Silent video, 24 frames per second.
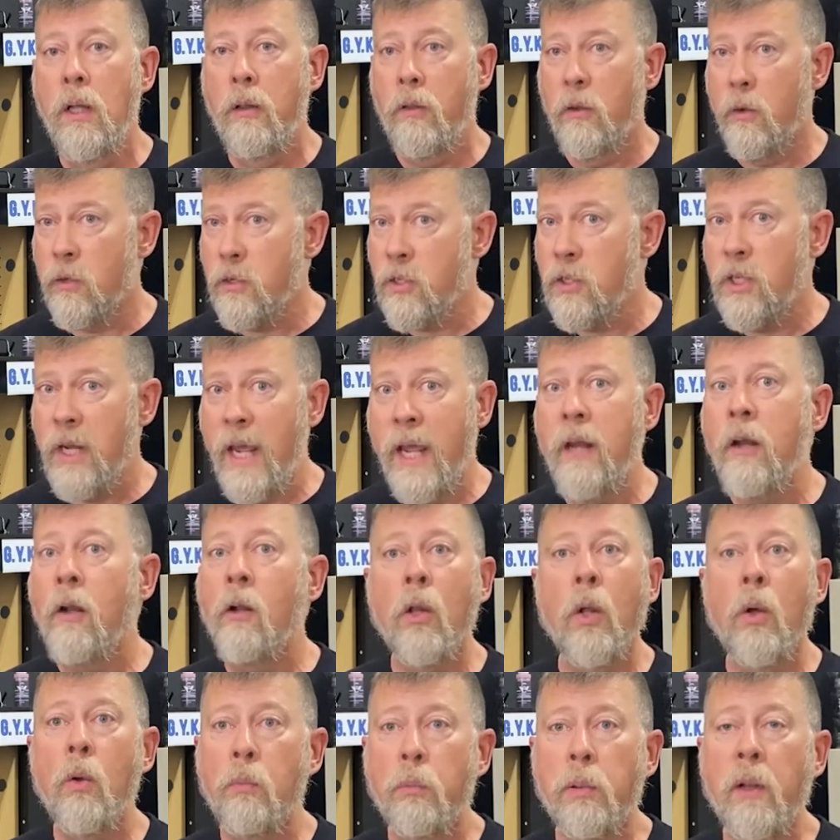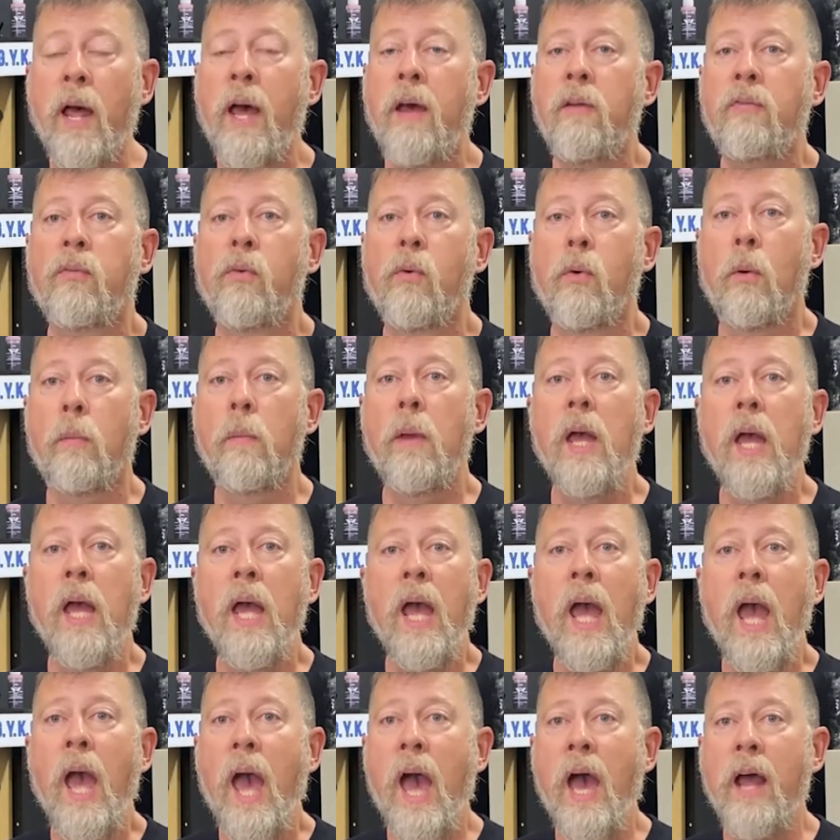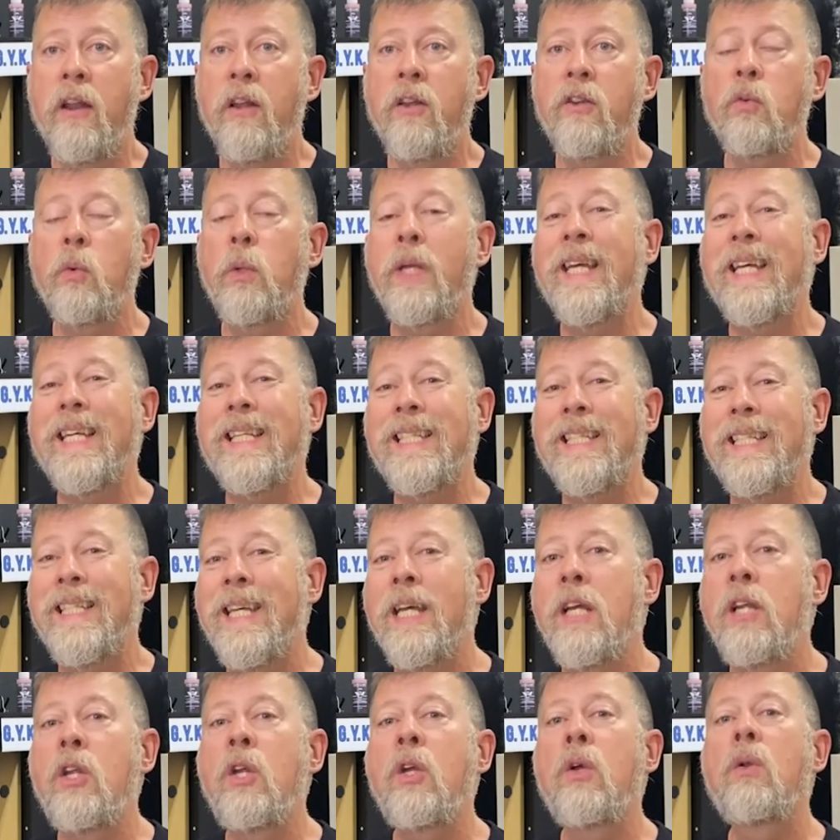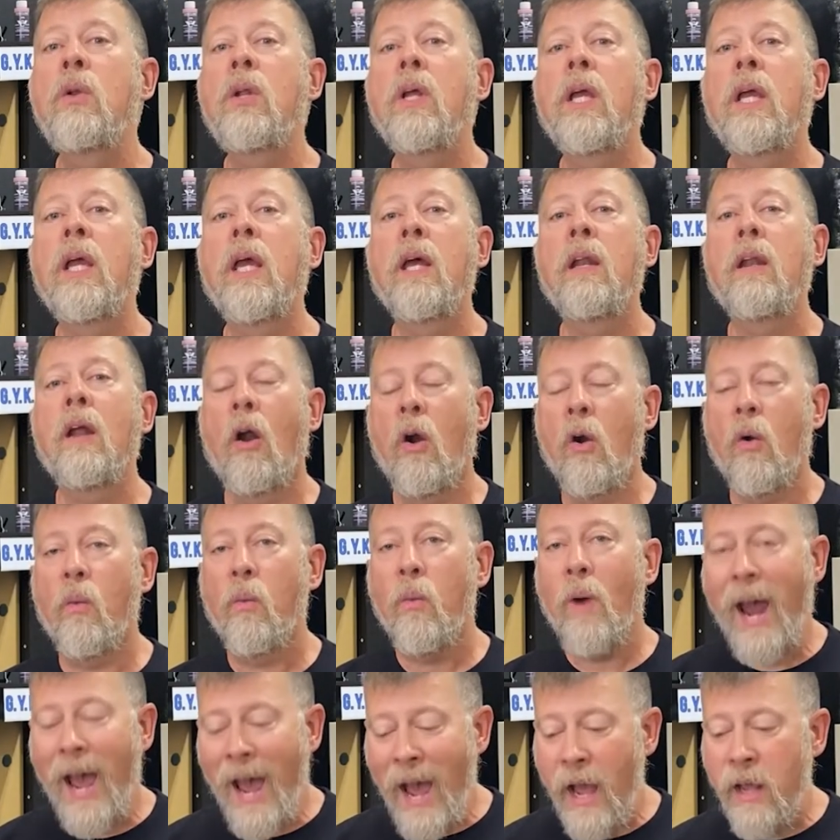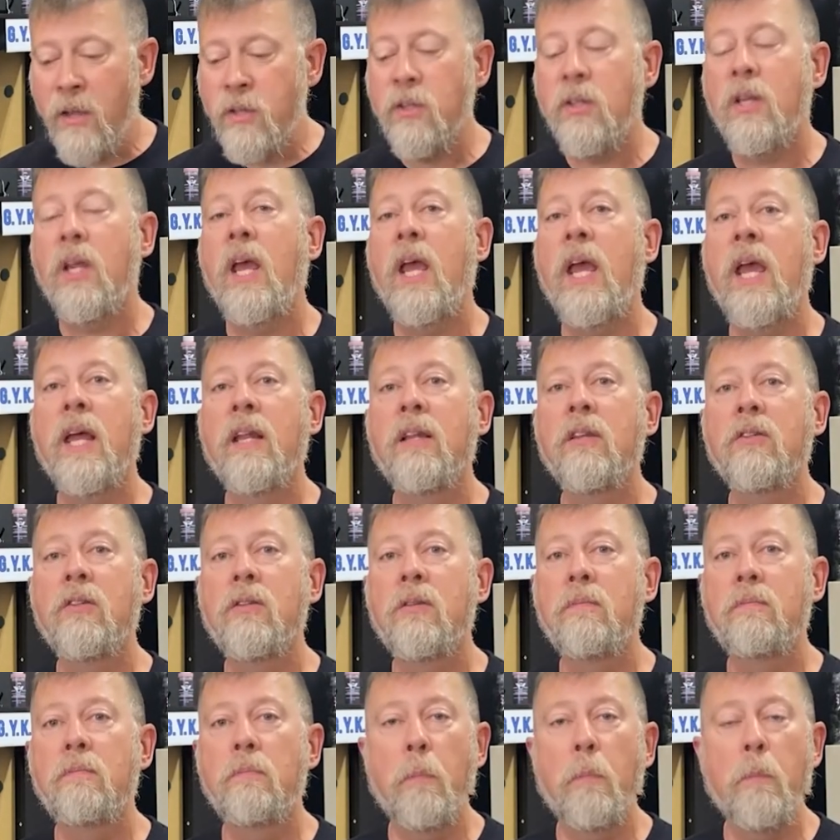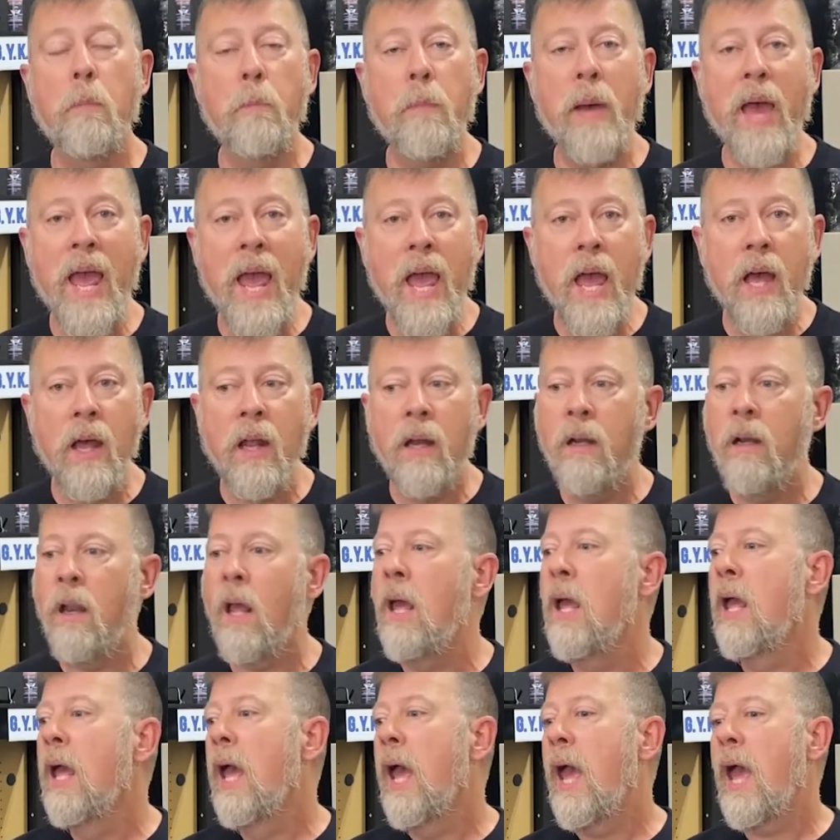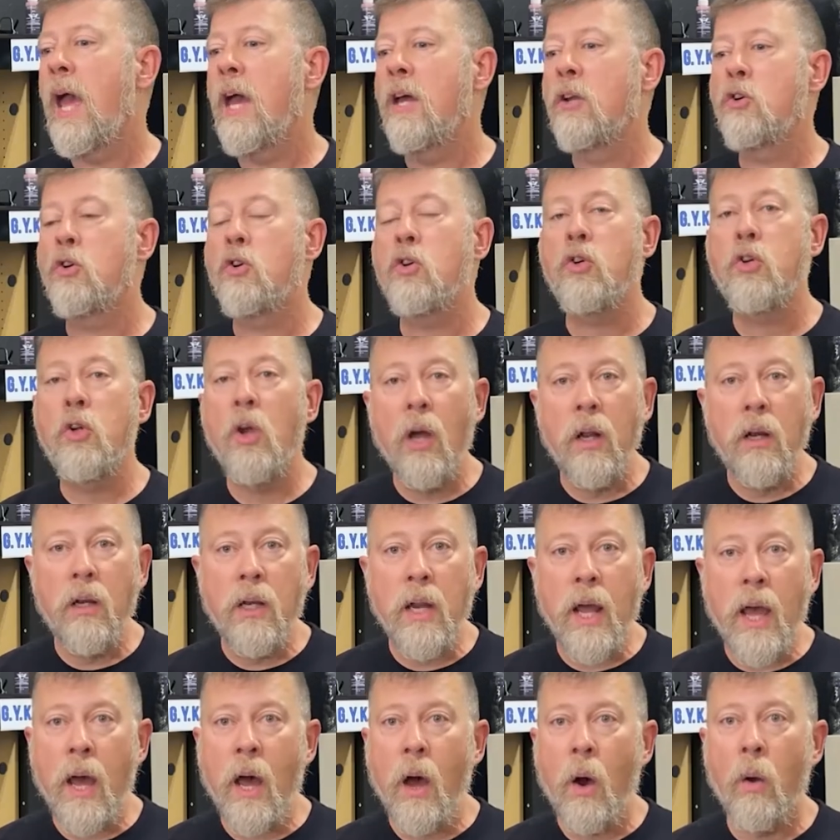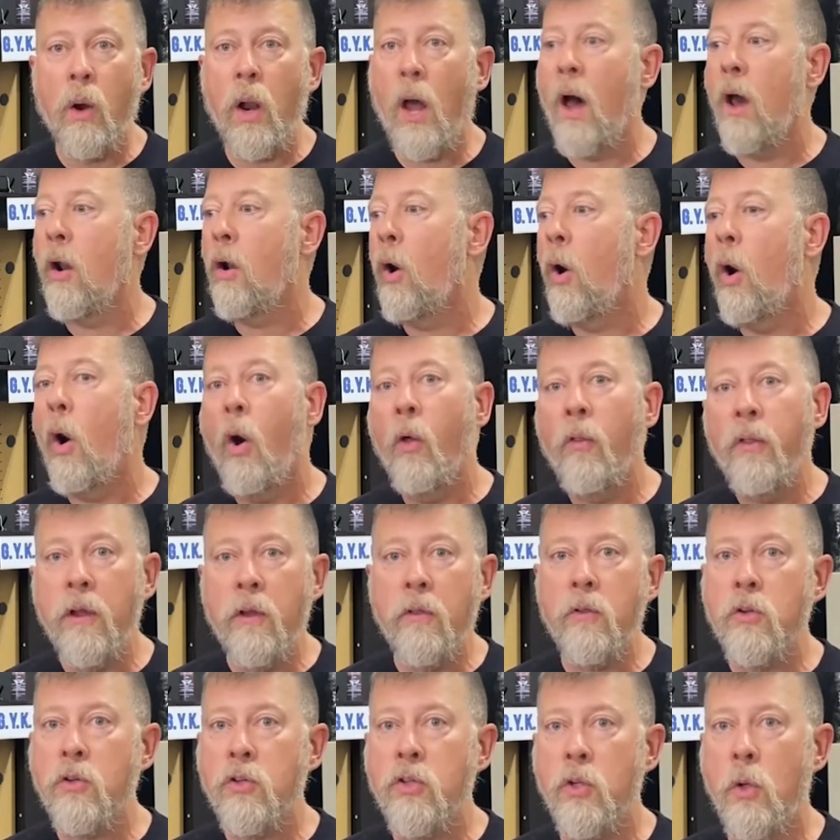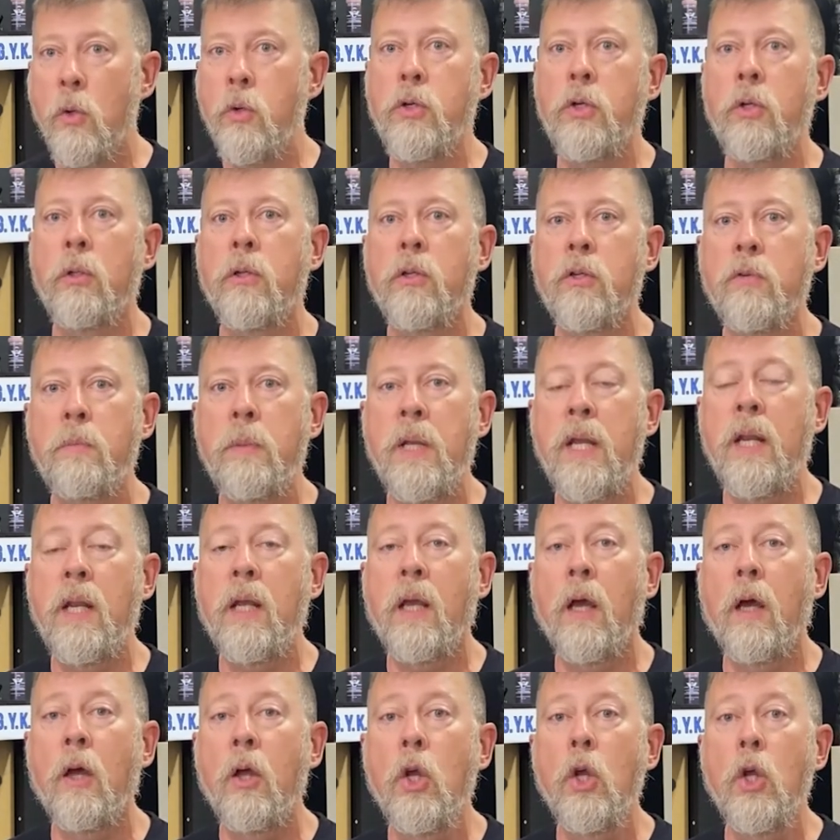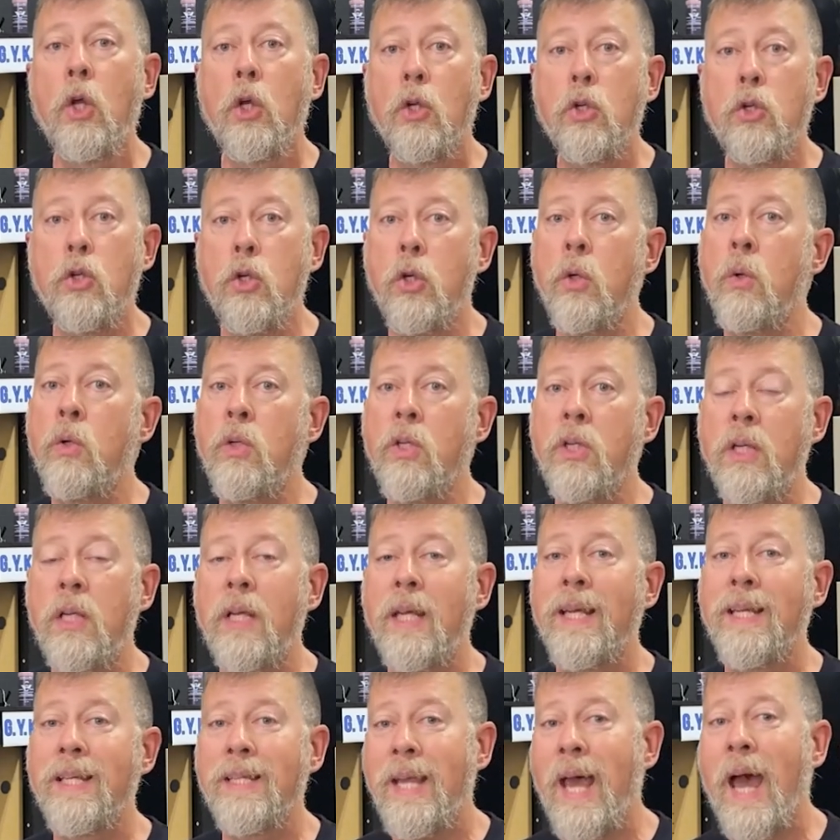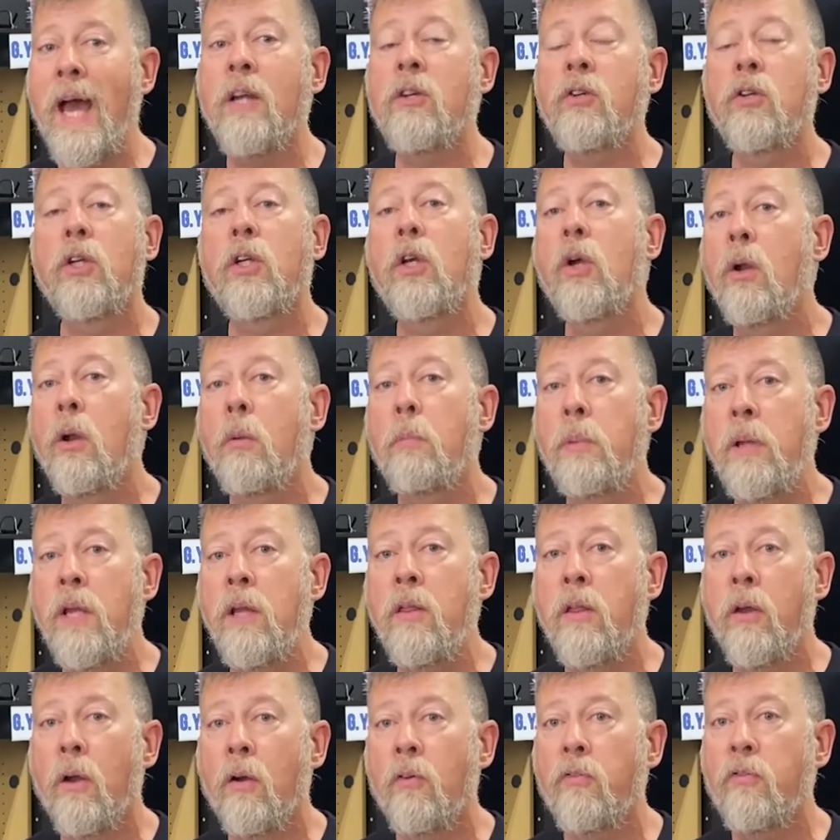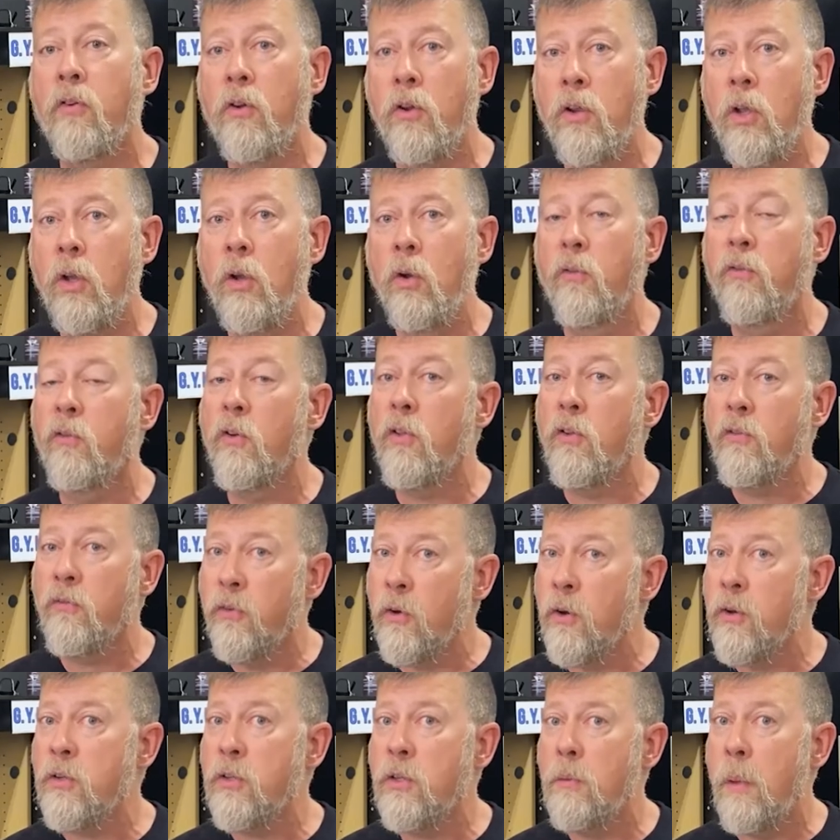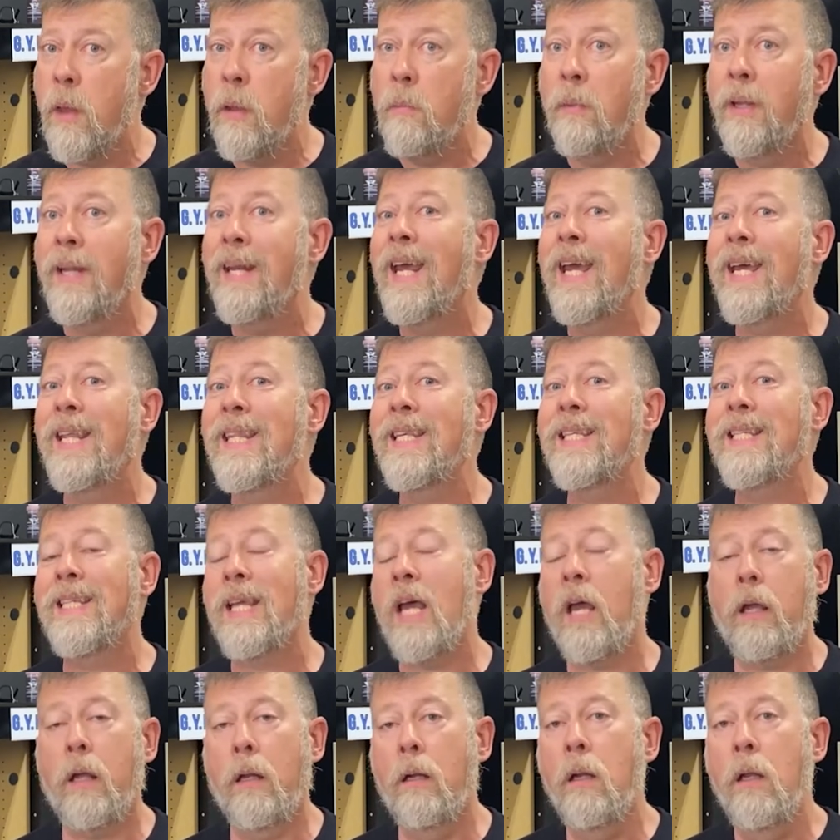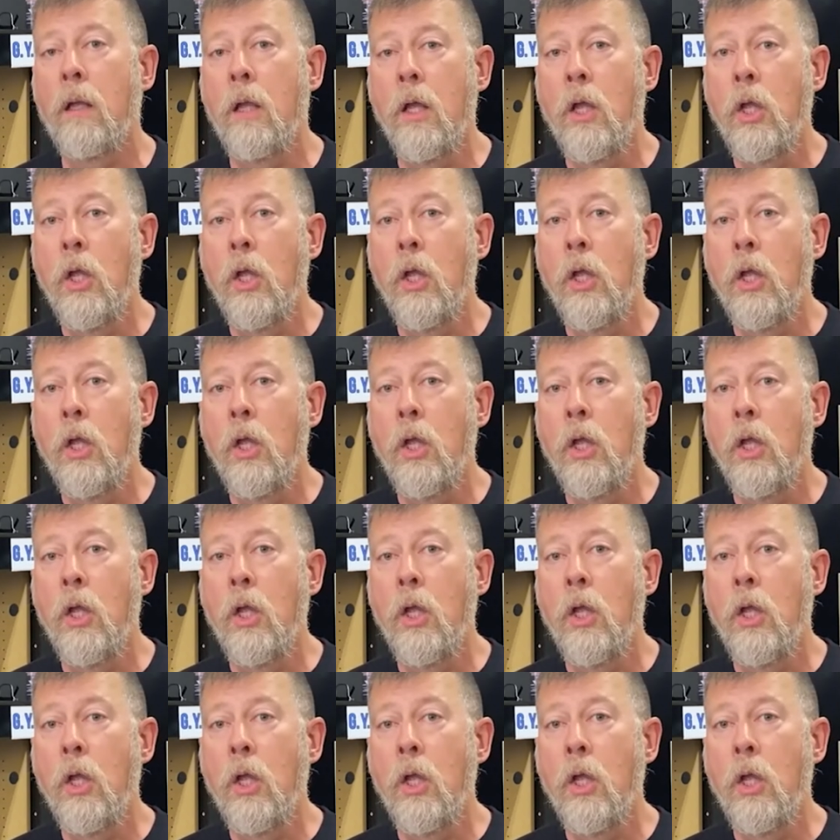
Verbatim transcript: They're a standalone platform. And as we continue to get harassed and banned and shut down on all the other socialist media, Juxxi is actually going to be there for you for the First Amendment and the Second.